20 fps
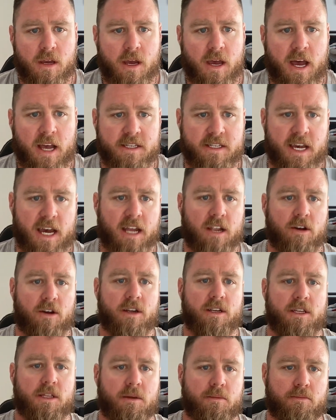As
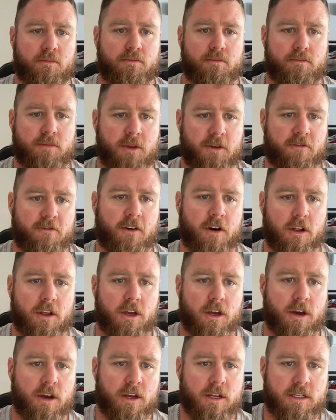outlined in the
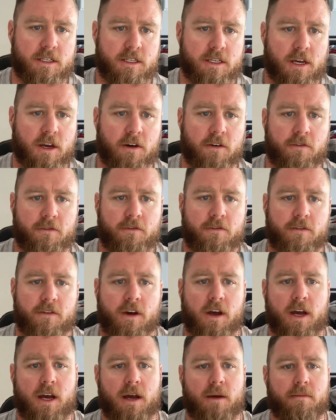folio itself,
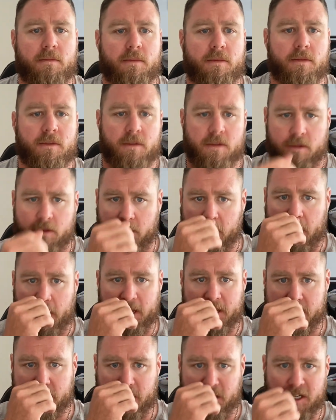the
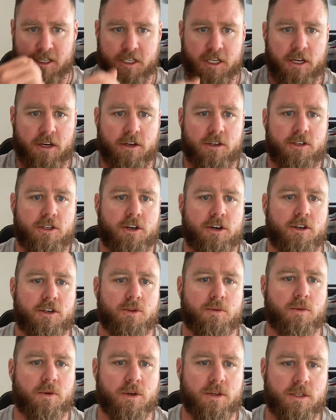SDG I chose
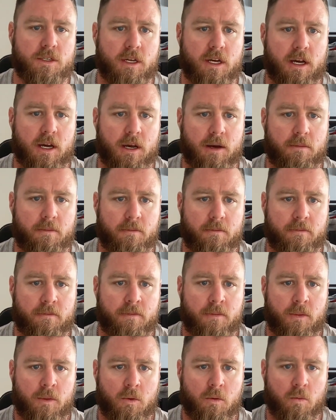was
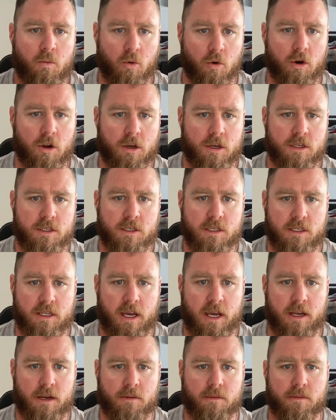water
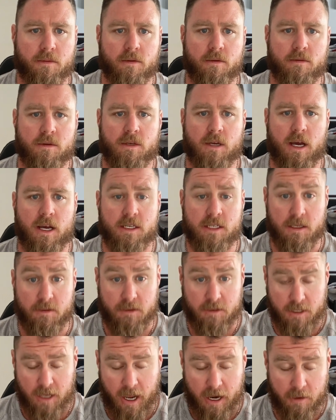
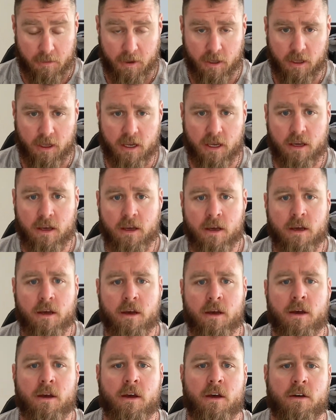sustainability,
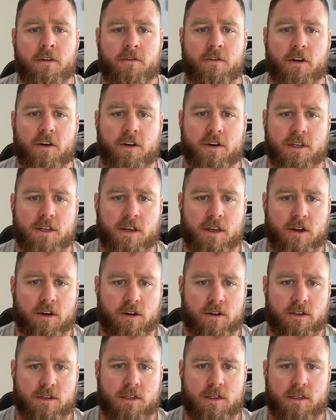focusing
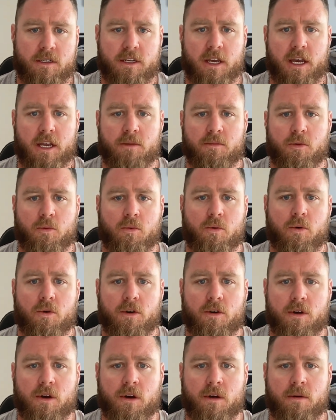on sustainable
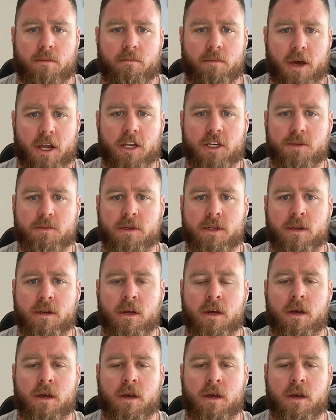water management,